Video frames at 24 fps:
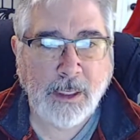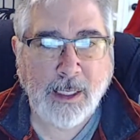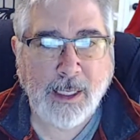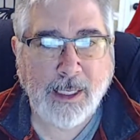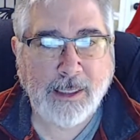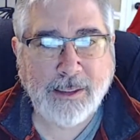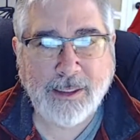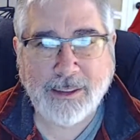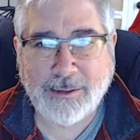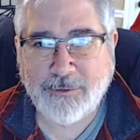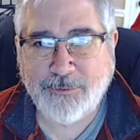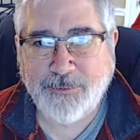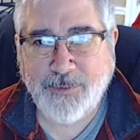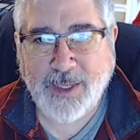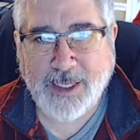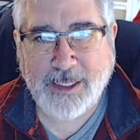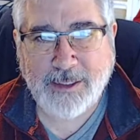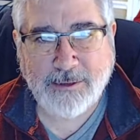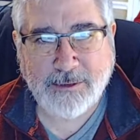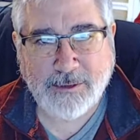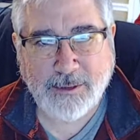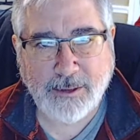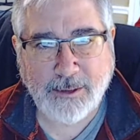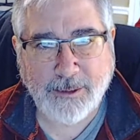And let's
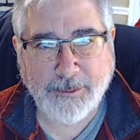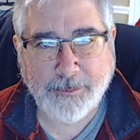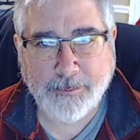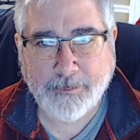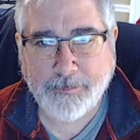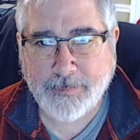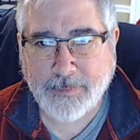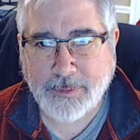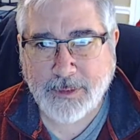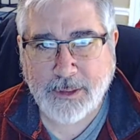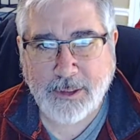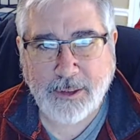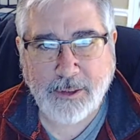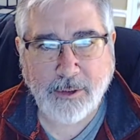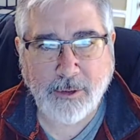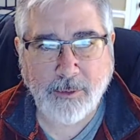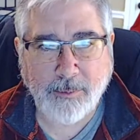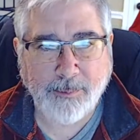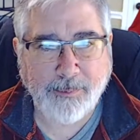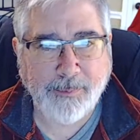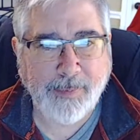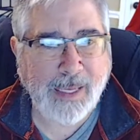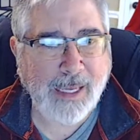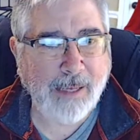face it,
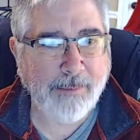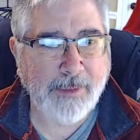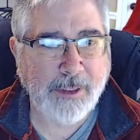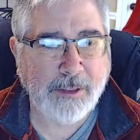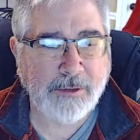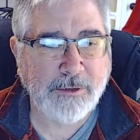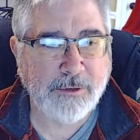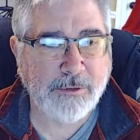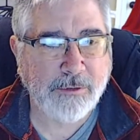Batman's